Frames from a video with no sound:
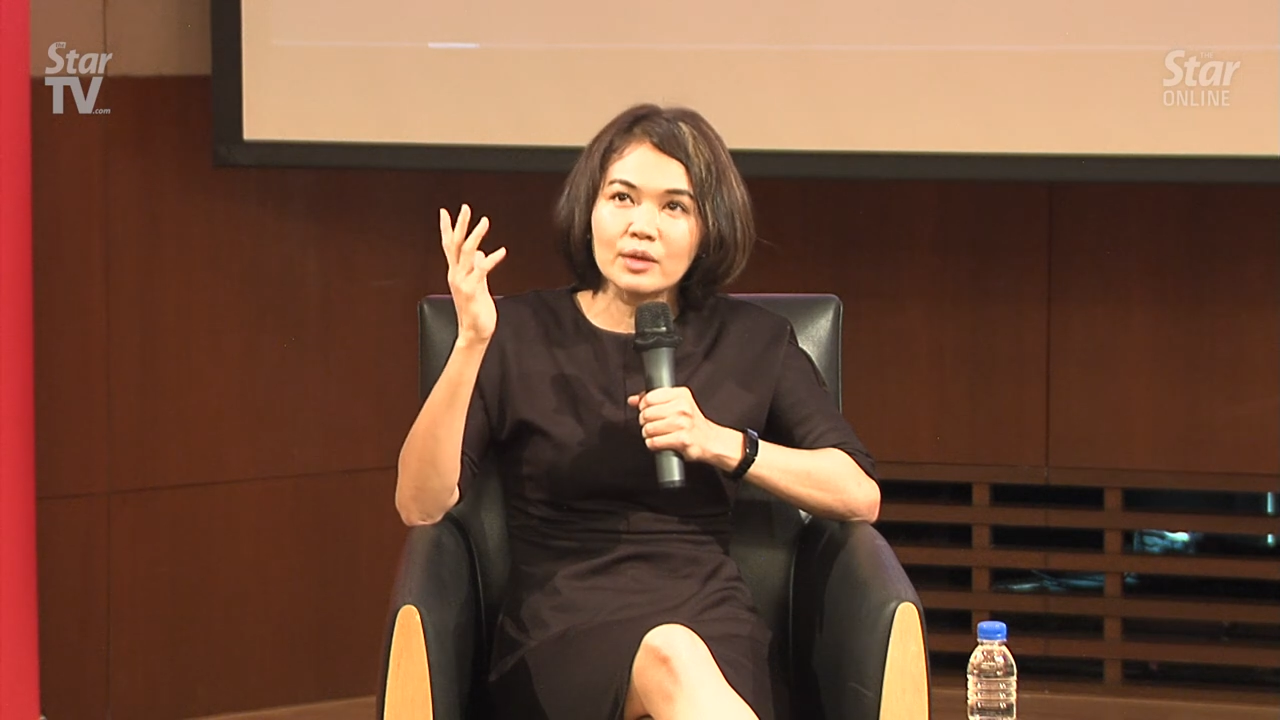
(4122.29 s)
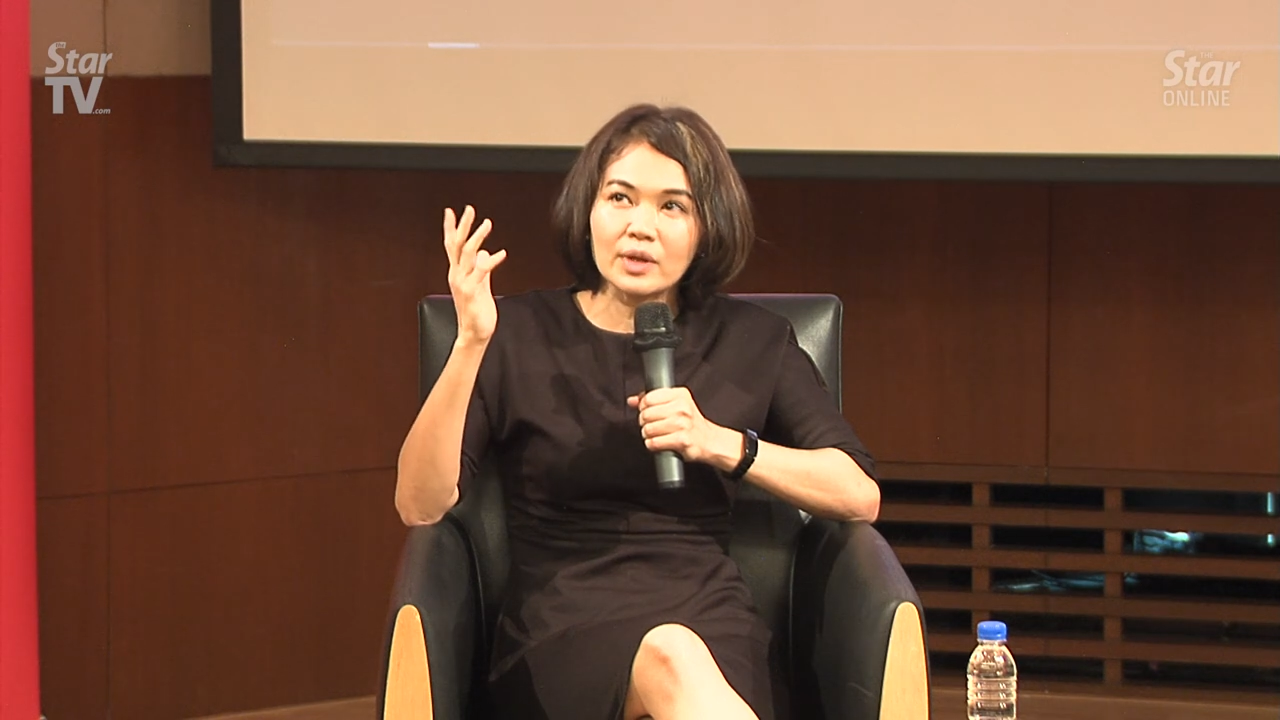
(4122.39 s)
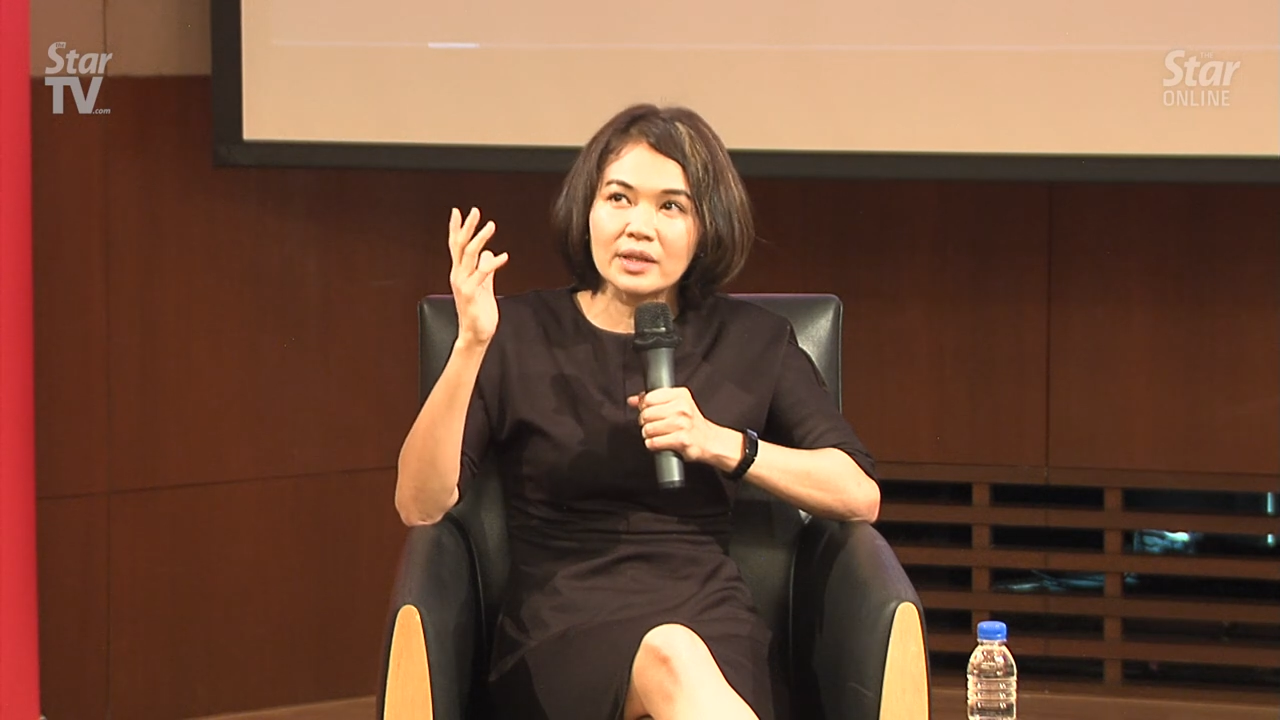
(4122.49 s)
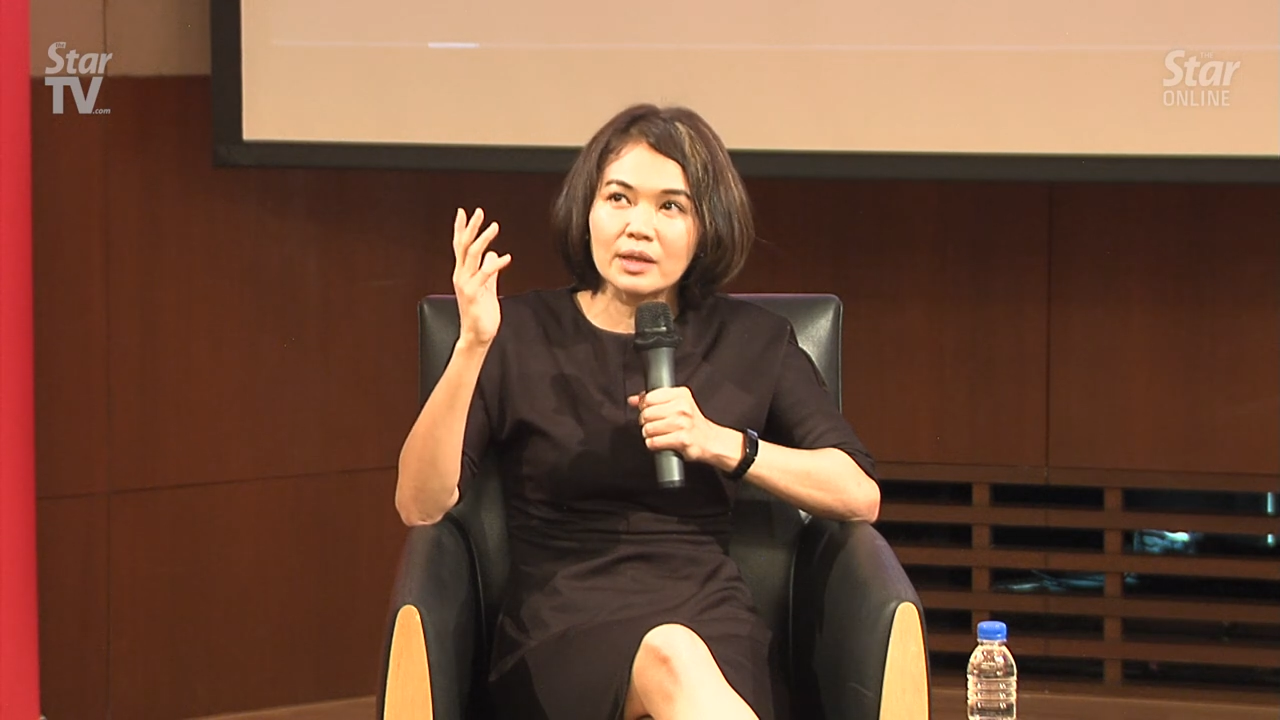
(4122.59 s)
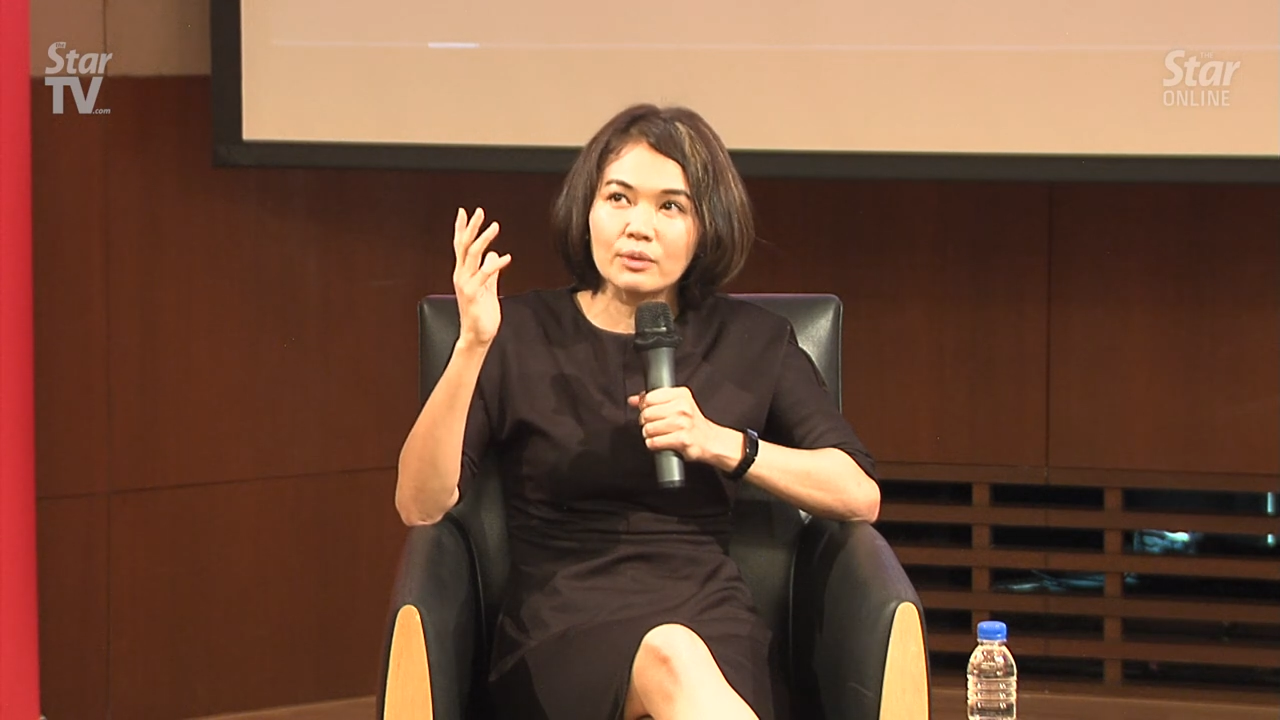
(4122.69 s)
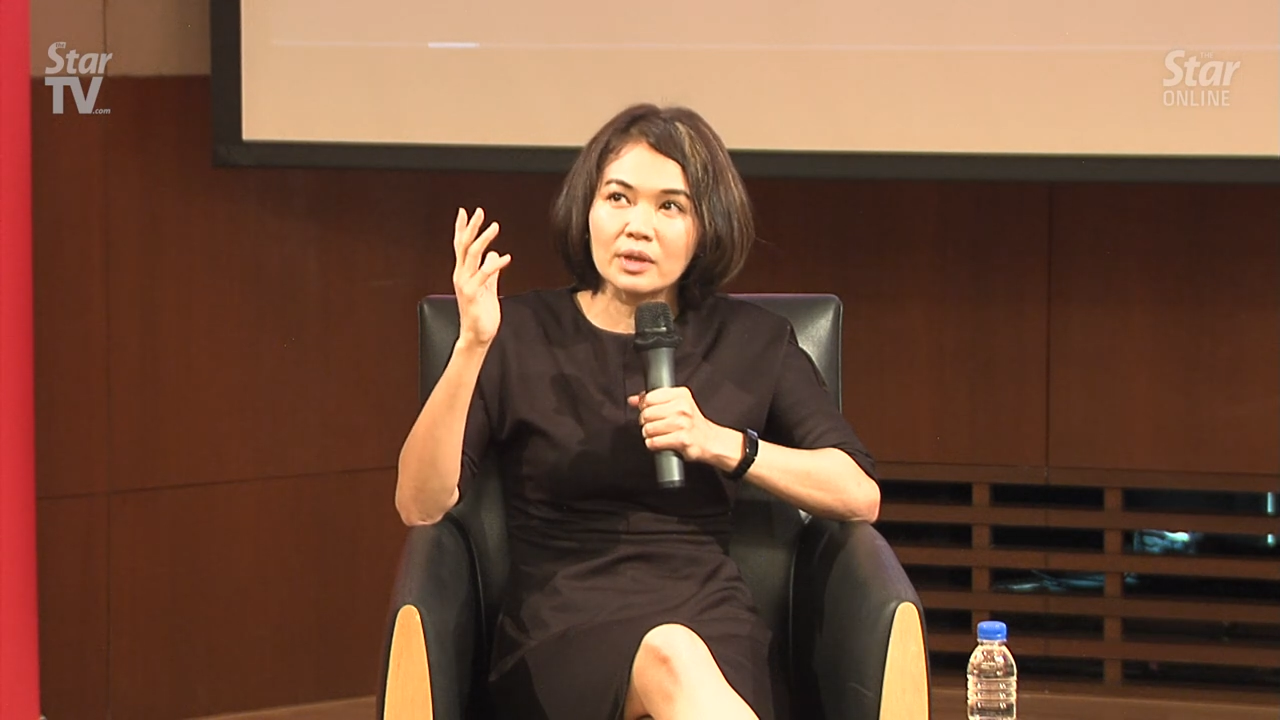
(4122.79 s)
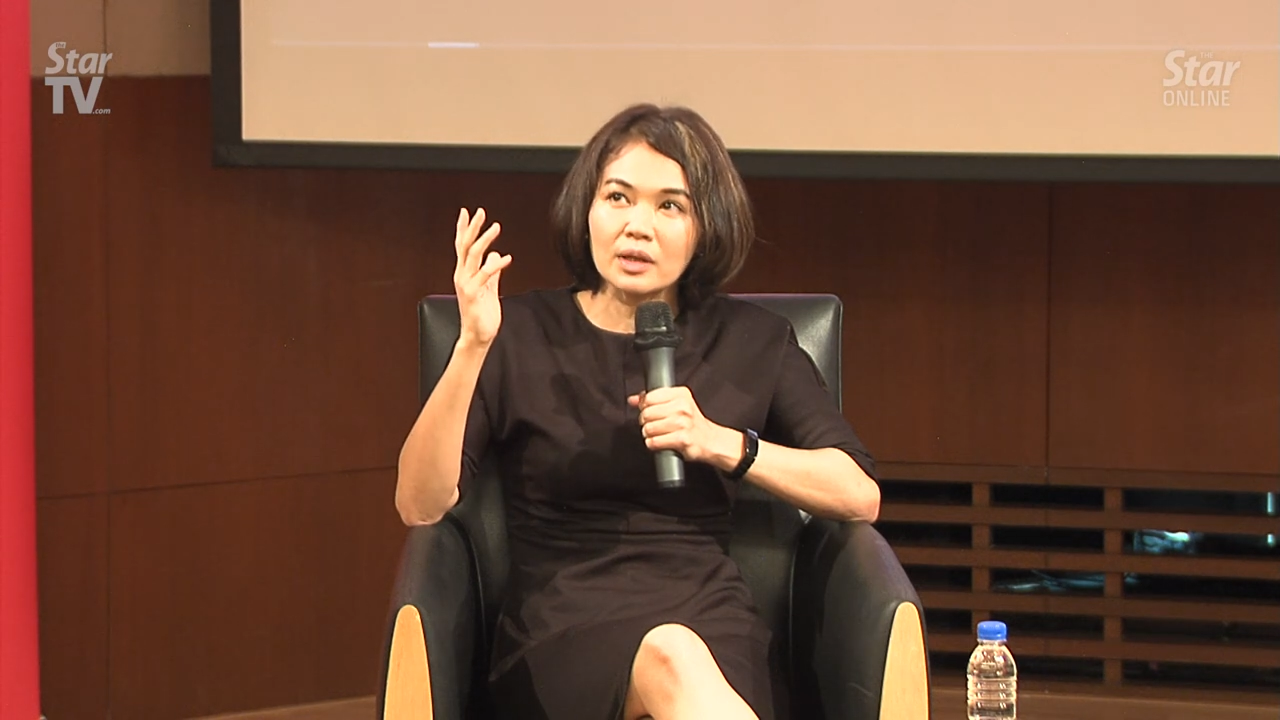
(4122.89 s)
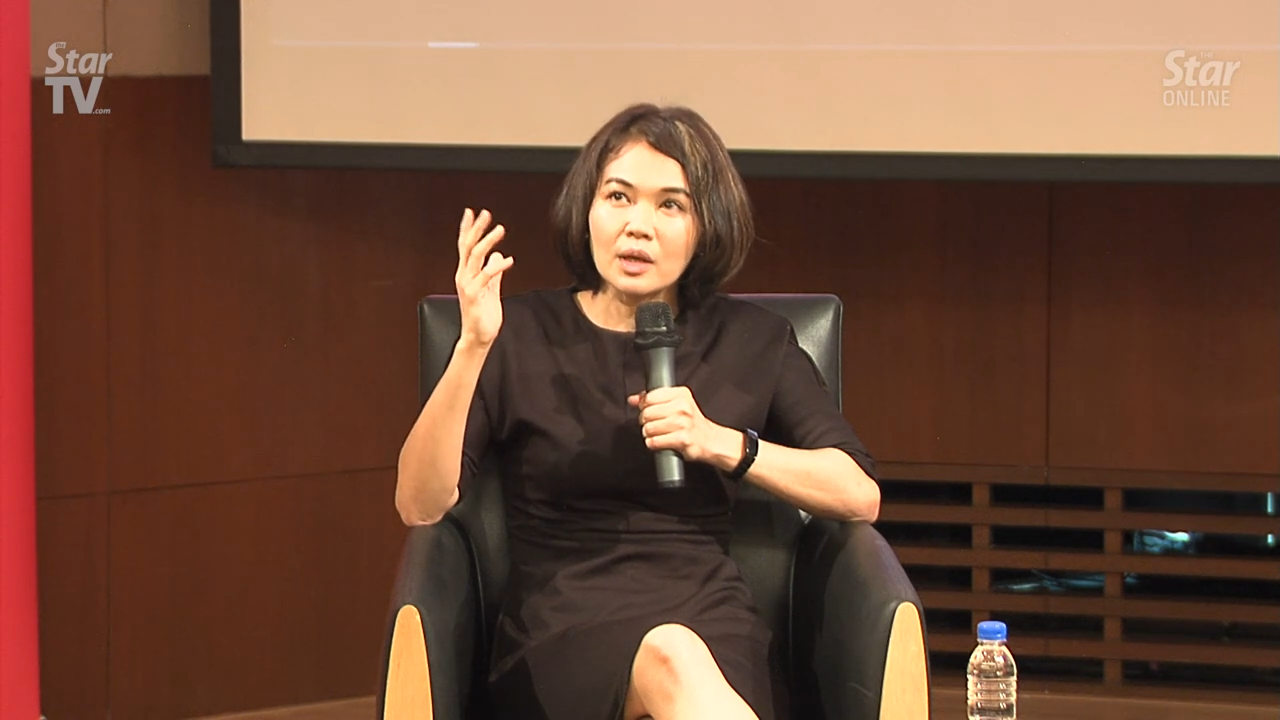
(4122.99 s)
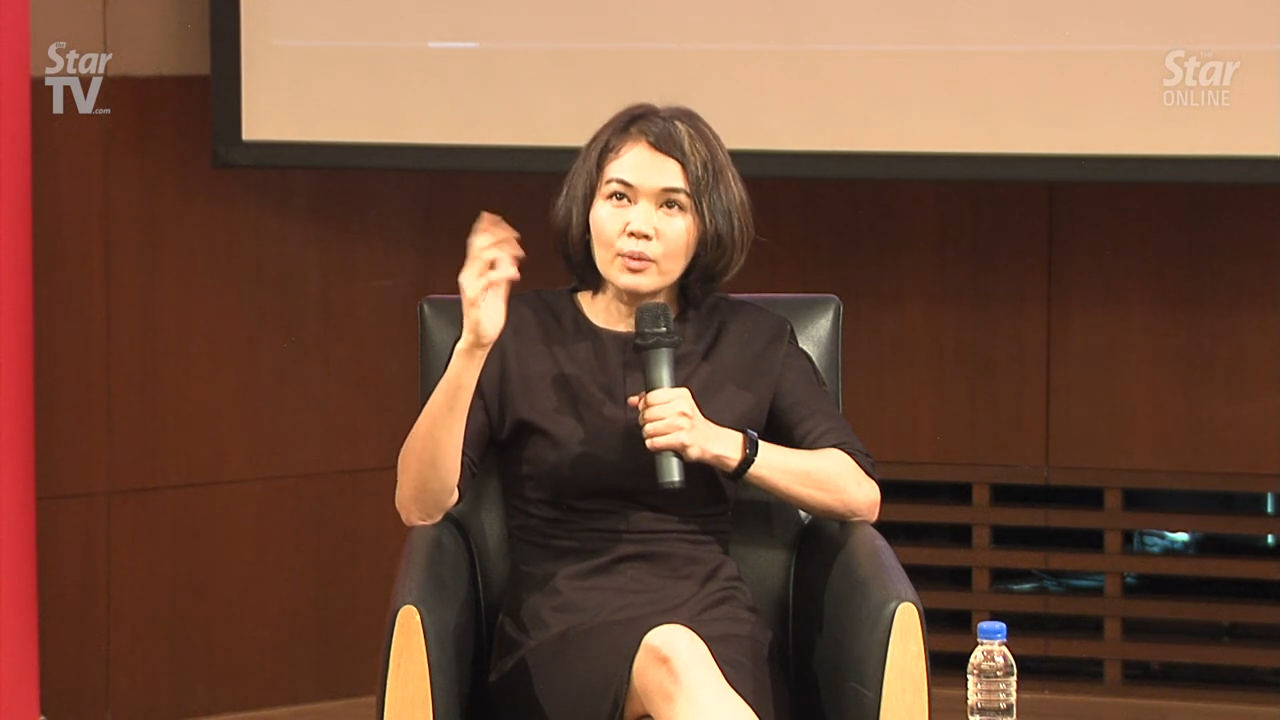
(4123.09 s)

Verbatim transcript: where they will